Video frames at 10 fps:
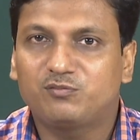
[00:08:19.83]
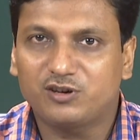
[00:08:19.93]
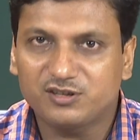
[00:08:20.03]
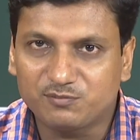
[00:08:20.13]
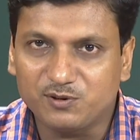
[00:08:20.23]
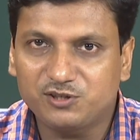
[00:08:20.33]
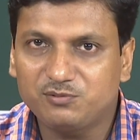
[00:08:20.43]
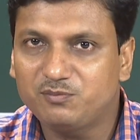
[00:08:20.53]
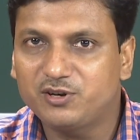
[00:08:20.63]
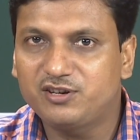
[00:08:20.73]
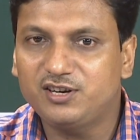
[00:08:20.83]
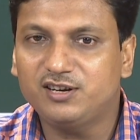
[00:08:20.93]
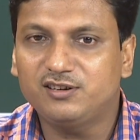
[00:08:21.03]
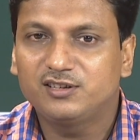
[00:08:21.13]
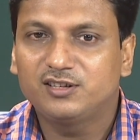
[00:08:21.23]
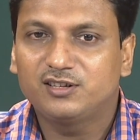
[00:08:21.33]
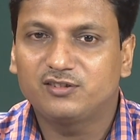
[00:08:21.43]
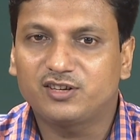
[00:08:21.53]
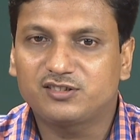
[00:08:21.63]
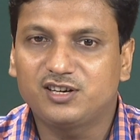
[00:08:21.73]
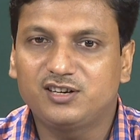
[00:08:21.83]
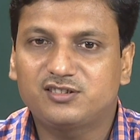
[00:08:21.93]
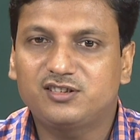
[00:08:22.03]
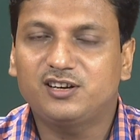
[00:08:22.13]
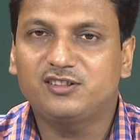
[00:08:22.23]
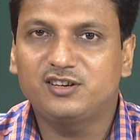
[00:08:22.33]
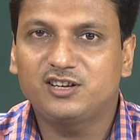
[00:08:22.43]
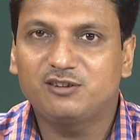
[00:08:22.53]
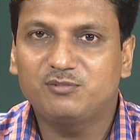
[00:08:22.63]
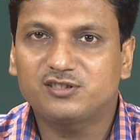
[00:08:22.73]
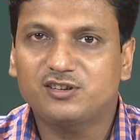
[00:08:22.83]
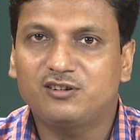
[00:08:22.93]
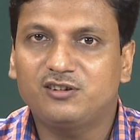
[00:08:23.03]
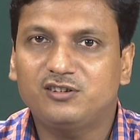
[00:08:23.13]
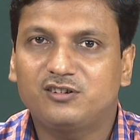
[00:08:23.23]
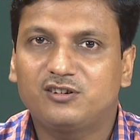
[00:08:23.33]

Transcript: for a specific material the stainless steel and the nickel based alloy